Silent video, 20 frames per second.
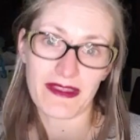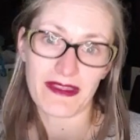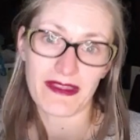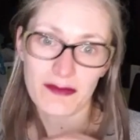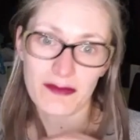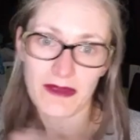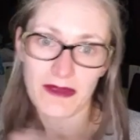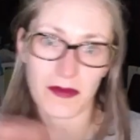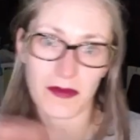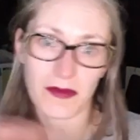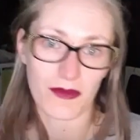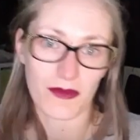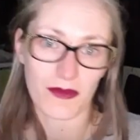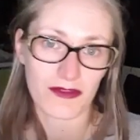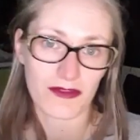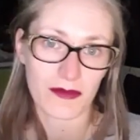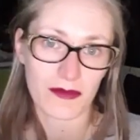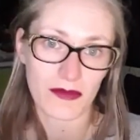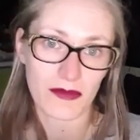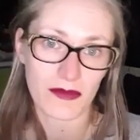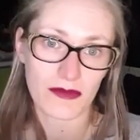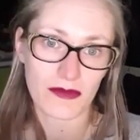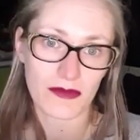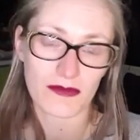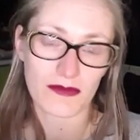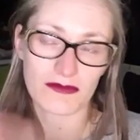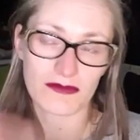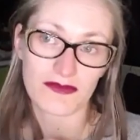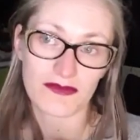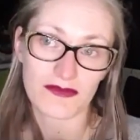way possible
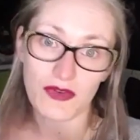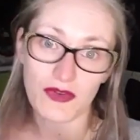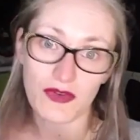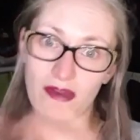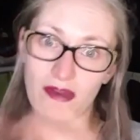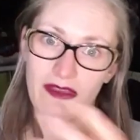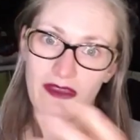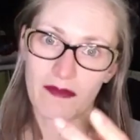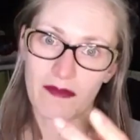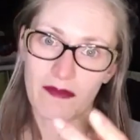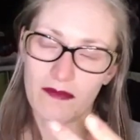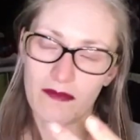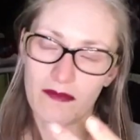for him.